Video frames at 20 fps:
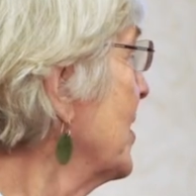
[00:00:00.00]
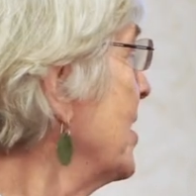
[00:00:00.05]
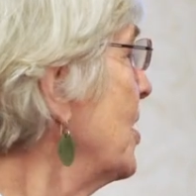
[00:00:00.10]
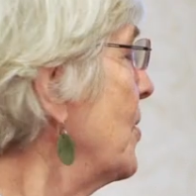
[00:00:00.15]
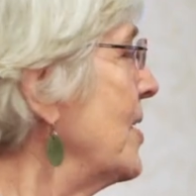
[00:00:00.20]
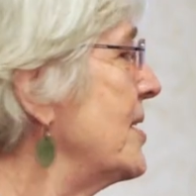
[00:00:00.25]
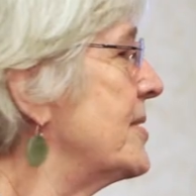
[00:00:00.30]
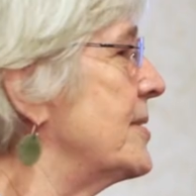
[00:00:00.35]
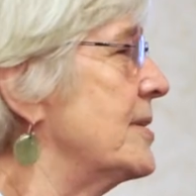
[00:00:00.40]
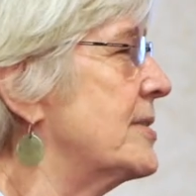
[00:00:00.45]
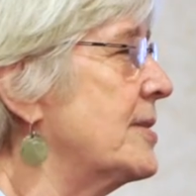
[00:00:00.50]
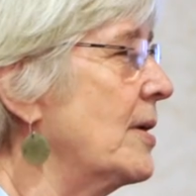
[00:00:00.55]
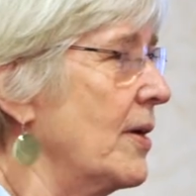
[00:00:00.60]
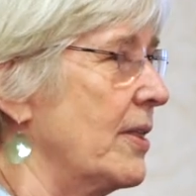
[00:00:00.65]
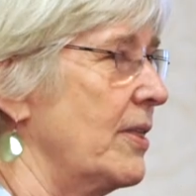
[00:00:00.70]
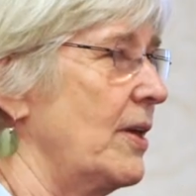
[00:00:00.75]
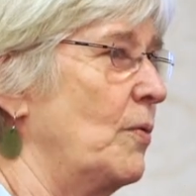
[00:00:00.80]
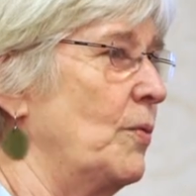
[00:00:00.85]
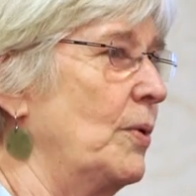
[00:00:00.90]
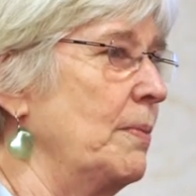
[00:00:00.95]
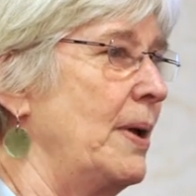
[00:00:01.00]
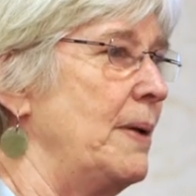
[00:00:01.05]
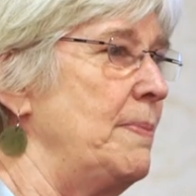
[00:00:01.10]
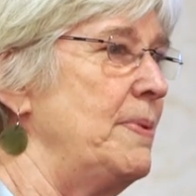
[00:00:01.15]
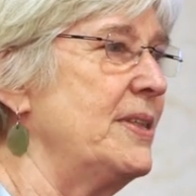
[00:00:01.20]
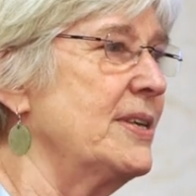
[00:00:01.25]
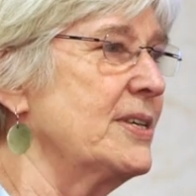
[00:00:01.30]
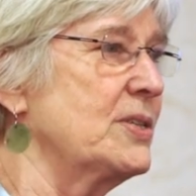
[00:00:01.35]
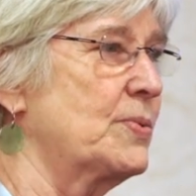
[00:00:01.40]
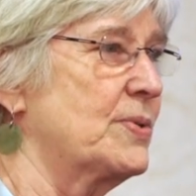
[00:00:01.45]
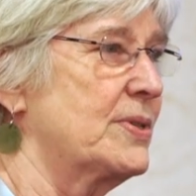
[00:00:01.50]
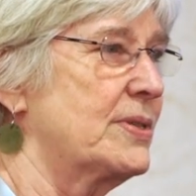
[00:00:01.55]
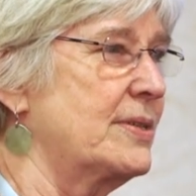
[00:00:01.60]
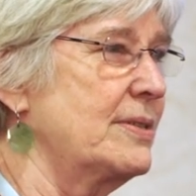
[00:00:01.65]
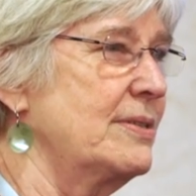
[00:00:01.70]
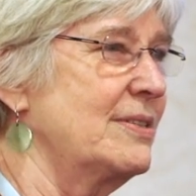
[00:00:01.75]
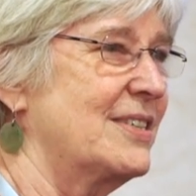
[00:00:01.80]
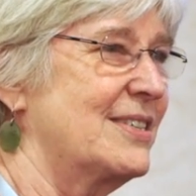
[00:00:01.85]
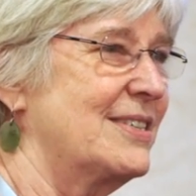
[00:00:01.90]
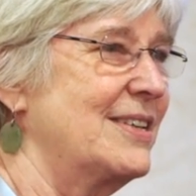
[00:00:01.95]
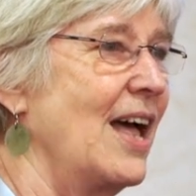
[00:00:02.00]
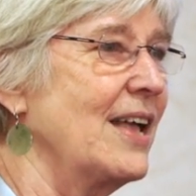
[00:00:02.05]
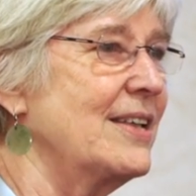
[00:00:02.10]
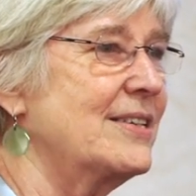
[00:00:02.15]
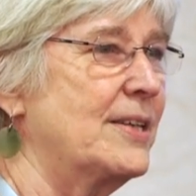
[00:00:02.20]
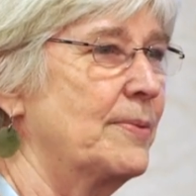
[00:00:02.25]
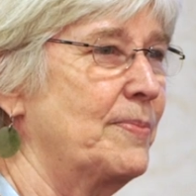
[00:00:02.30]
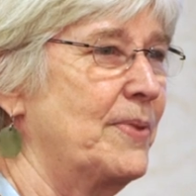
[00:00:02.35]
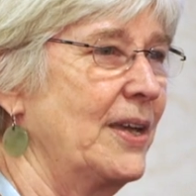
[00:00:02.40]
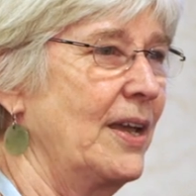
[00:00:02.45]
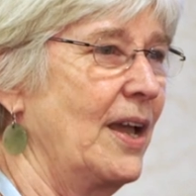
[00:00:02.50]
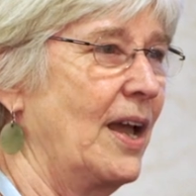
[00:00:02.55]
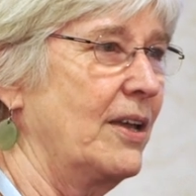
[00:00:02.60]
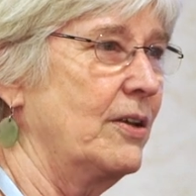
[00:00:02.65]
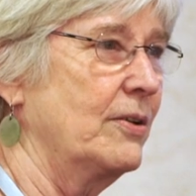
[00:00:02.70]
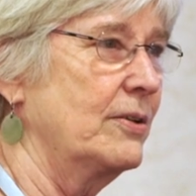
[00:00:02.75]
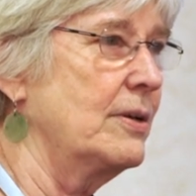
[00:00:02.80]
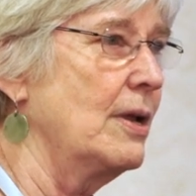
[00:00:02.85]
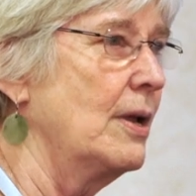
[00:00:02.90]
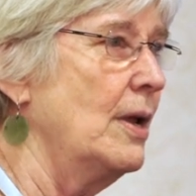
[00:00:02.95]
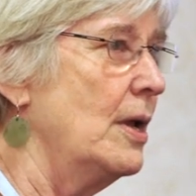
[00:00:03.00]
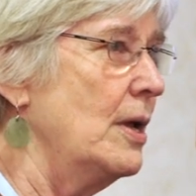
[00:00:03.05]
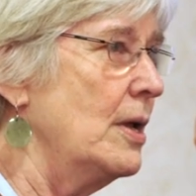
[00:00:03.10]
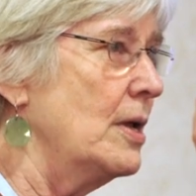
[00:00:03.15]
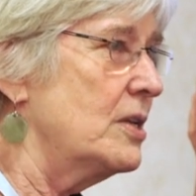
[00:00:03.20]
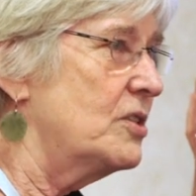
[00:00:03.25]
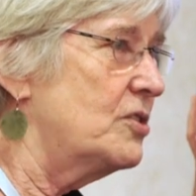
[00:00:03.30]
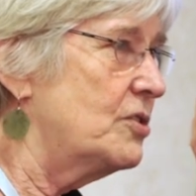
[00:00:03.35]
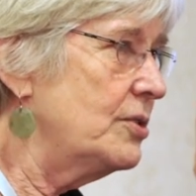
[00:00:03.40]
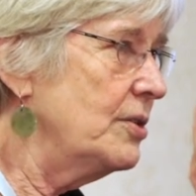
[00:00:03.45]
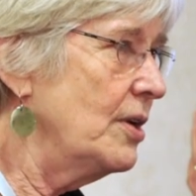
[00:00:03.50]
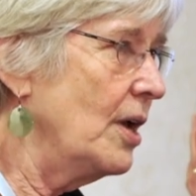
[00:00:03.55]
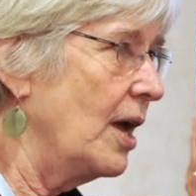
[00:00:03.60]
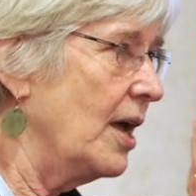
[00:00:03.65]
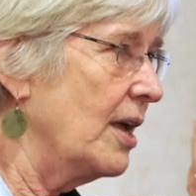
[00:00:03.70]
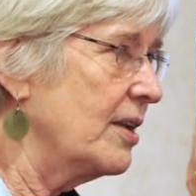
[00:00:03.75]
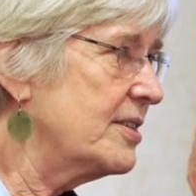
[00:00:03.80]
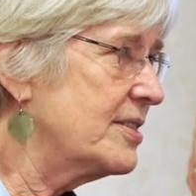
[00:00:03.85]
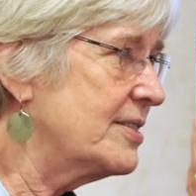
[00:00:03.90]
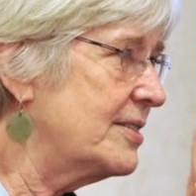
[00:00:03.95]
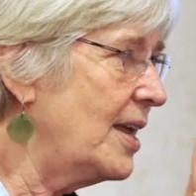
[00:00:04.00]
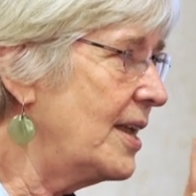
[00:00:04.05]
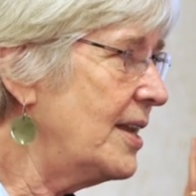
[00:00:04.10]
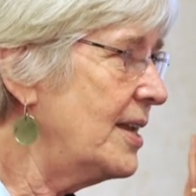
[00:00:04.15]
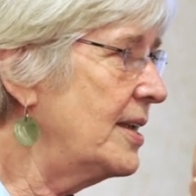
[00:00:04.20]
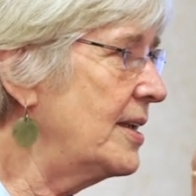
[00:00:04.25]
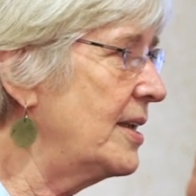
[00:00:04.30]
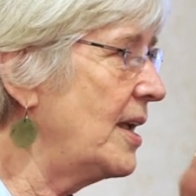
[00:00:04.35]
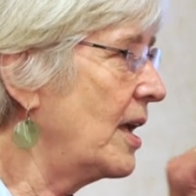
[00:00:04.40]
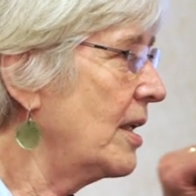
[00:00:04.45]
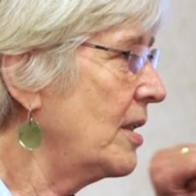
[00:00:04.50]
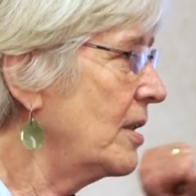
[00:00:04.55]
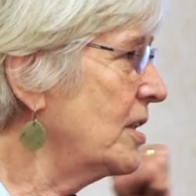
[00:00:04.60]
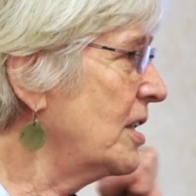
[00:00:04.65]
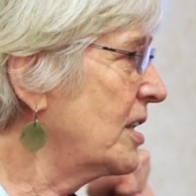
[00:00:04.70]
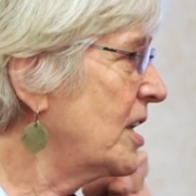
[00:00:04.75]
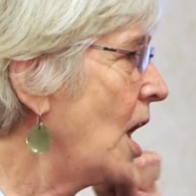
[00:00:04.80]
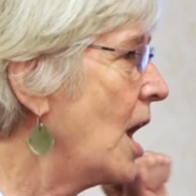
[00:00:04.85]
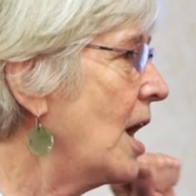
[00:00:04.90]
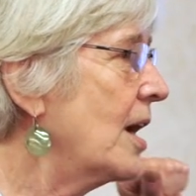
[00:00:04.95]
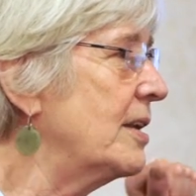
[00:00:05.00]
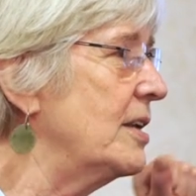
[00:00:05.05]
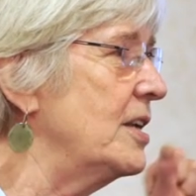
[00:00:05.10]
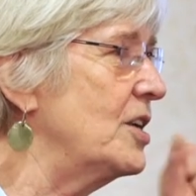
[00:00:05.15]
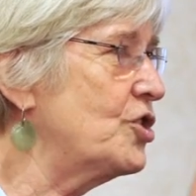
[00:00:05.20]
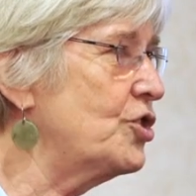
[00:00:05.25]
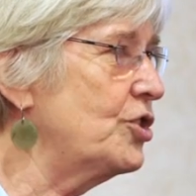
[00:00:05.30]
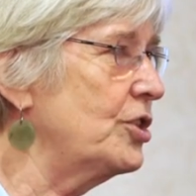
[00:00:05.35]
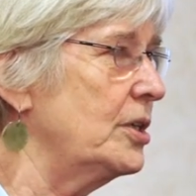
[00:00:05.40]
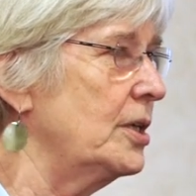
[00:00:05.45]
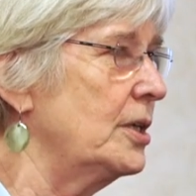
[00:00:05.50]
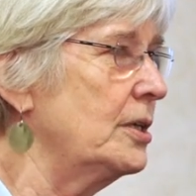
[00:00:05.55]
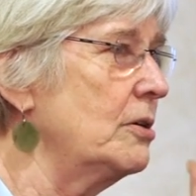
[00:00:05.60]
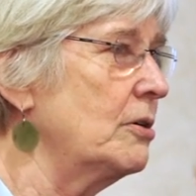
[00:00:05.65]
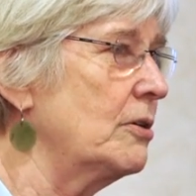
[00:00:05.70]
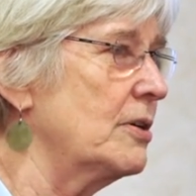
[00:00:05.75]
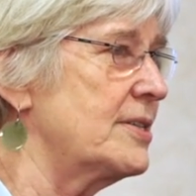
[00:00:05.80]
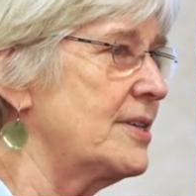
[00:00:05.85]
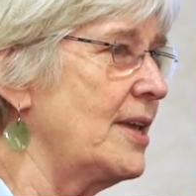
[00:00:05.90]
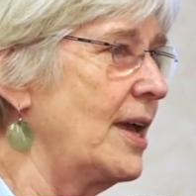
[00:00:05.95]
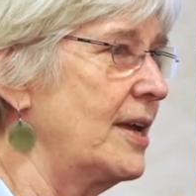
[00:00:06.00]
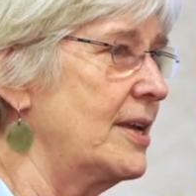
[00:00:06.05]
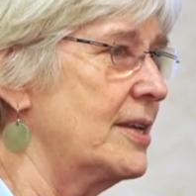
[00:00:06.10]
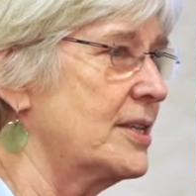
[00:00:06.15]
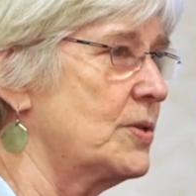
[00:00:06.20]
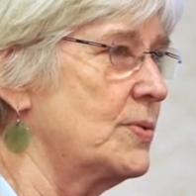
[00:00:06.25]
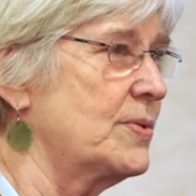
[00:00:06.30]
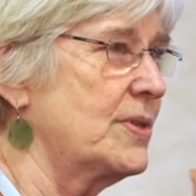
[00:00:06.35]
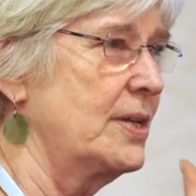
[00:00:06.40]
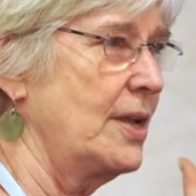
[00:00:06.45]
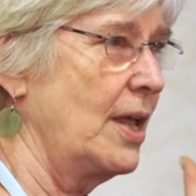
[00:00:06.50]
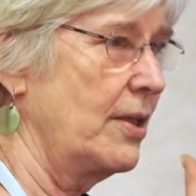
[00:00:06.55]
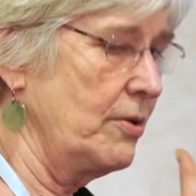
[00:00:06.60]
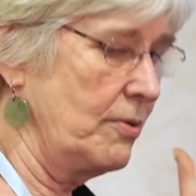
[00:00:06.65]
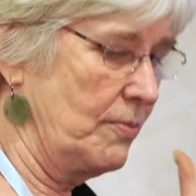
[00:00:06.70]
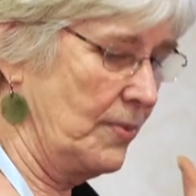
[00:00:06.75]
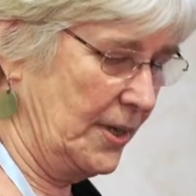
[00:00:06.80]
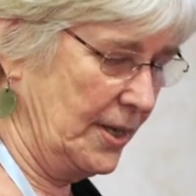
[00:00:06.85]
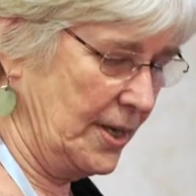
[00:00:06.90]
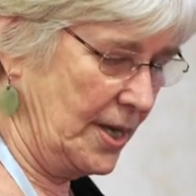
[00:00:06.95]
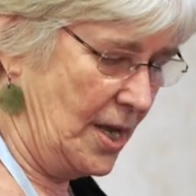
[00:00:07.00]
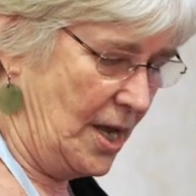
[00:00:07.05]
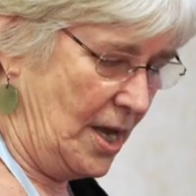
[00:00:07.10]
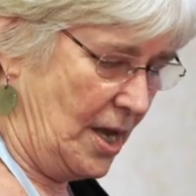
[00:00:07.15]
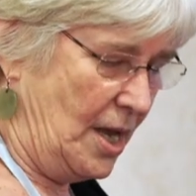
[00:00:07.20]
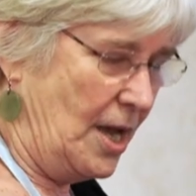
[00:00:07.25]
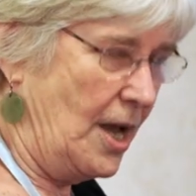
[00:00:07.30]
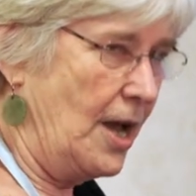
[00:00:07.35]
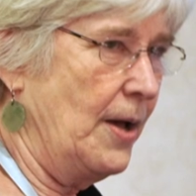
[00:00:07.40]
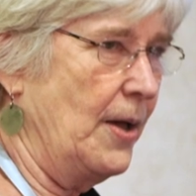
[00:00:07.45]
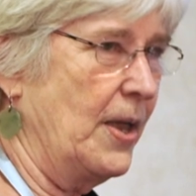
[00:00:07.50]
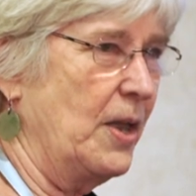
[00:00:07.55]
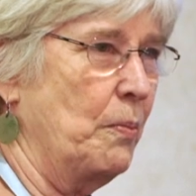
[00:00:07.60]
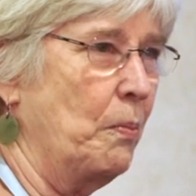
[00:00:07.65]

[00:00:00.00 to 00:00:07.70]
really crazy. So I thought, well, maybe this was not something I could uh, study. Cognition and neuroscience is another really uh,